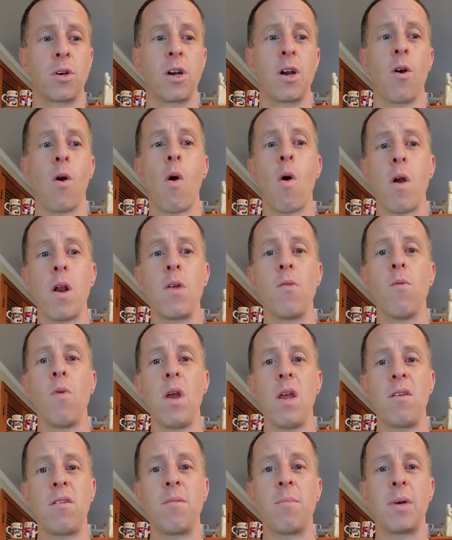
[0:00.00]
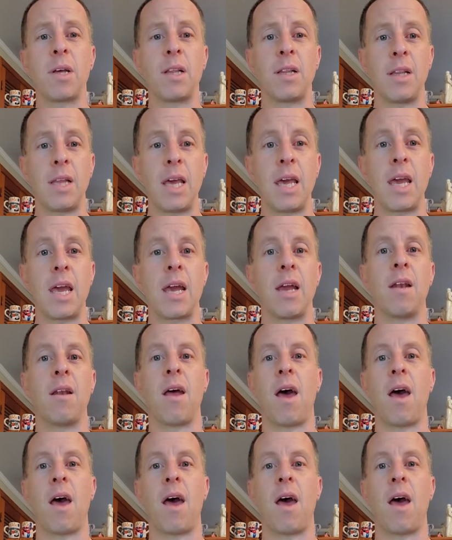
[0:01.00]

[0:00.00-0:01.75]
you're already reasonably lean,